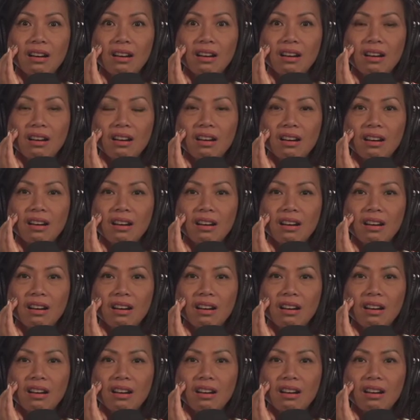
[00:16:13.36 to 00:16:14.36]

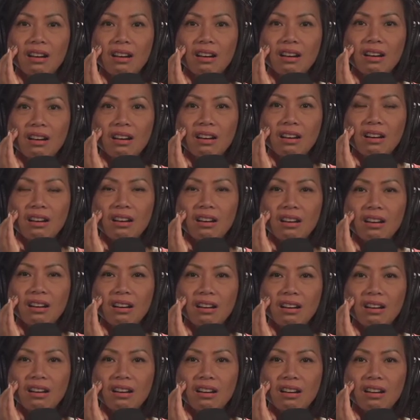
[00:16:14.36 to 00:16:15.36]

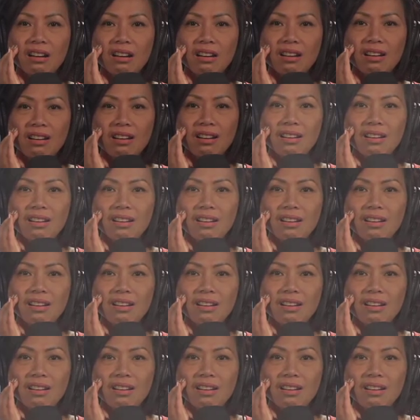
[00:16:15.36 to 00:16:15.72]
No words are spoken by the person on screen.